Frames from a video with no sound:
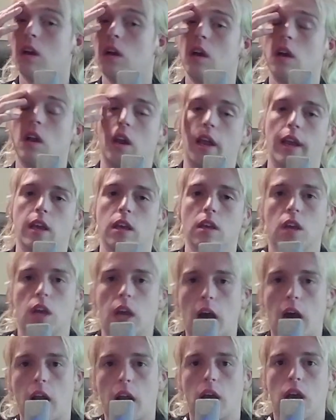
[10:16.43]
Like, you
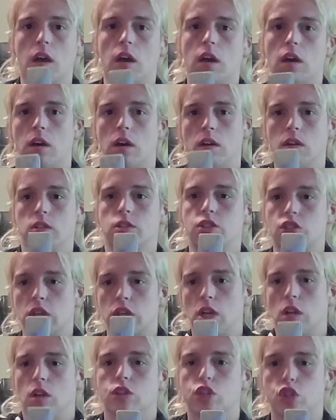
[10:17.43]
gotta
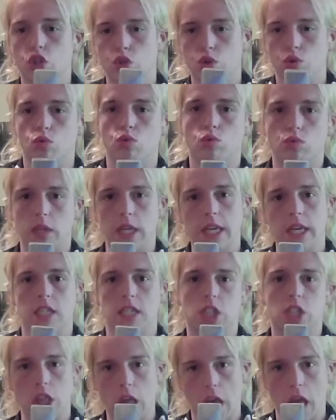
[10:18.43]
still do
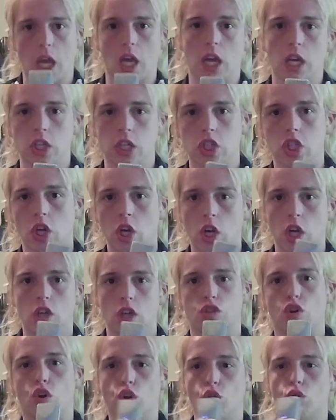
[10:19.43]
these things
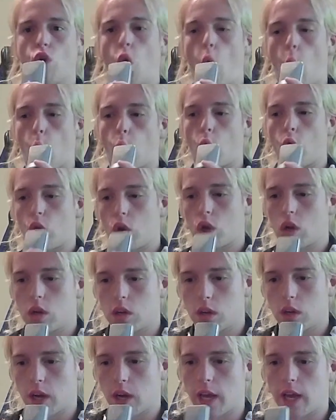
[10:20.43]
so you don't,
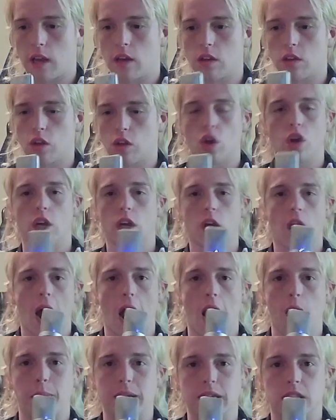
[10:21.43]
like, you
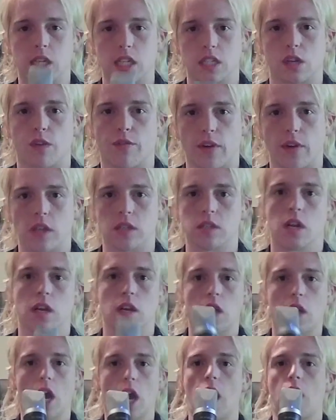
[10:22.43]
gotta be Sisyphus,
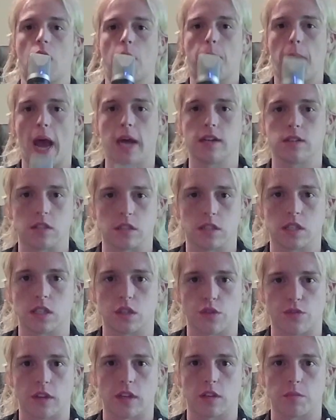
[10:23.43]
and you gotta imagine
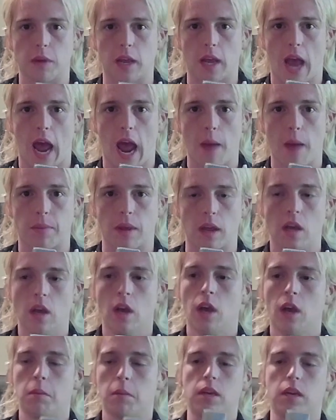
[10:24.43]
Sisyphus being
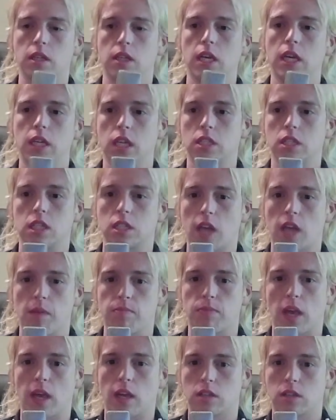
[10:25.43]
happy, because he does the
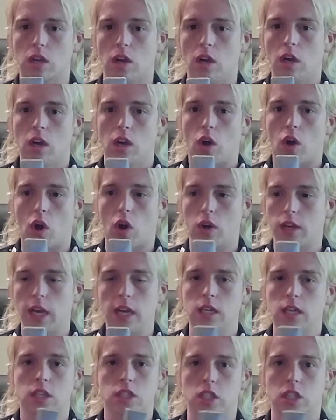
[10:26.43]
same things.
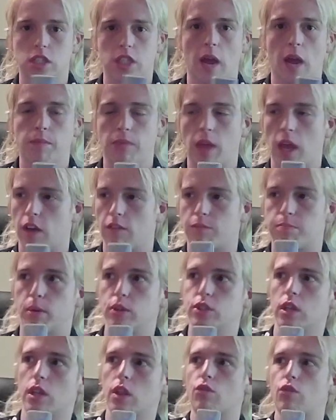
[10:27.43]
He does the same thing of
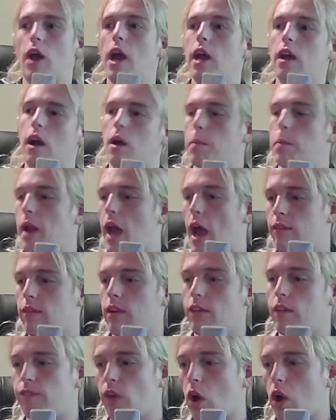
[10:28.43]
pushing the rock up and
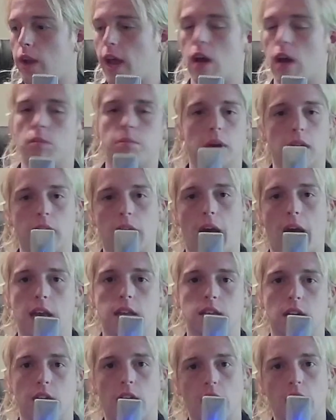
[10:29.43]
having it fall down, but he
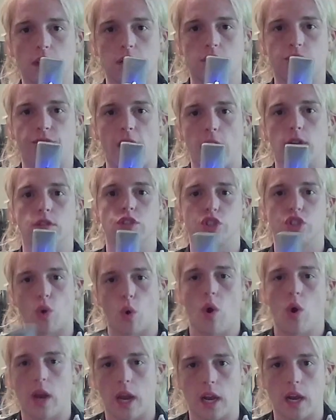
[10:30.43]
has found
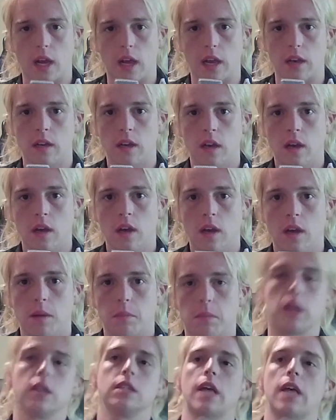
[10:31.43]
joy in it
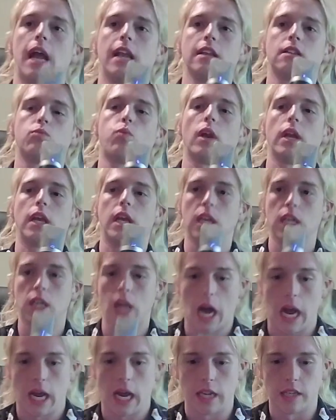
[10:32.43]
because that is what he
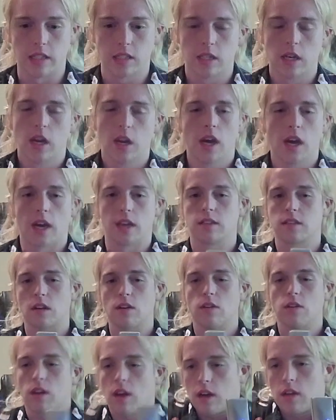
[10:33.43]
does. And
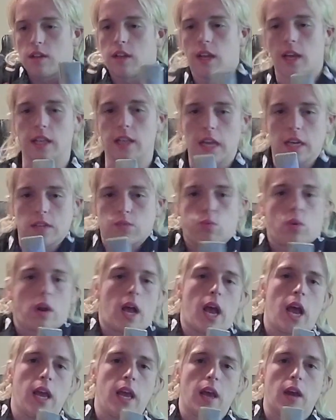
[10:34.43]
so, like, that's what
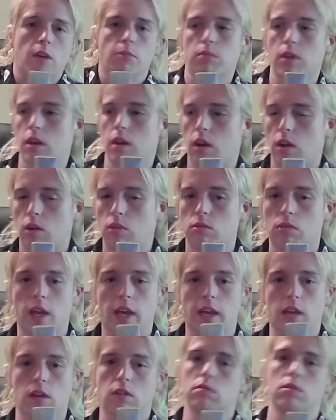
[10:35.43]
I am,
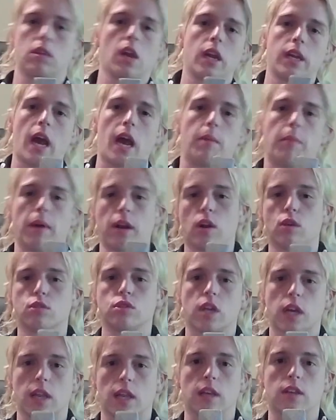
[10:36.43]
Like, yeah, my clothes
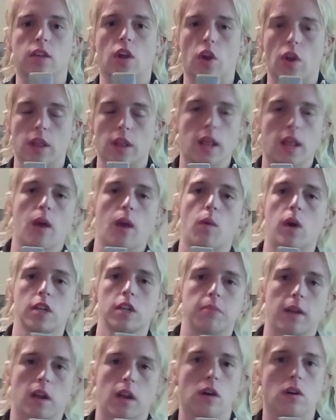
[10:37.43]
are gonna get dirty. Then I wash
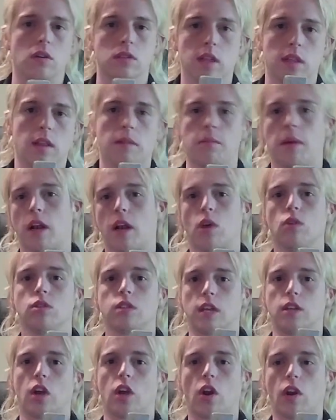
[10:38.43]
my clothes, and then my clothes
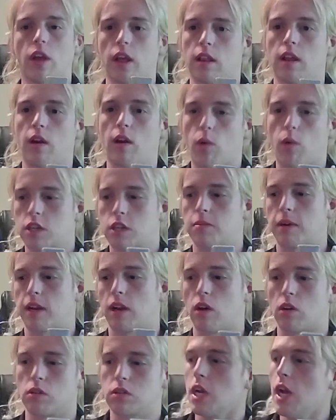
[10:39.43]
get dirty, and then I wash my
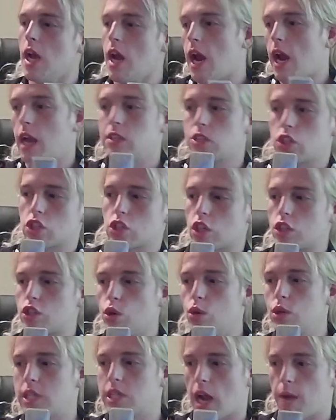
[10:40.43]
clothes, and it's just a
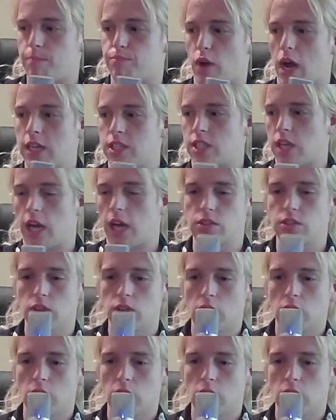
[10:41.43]
two-step process.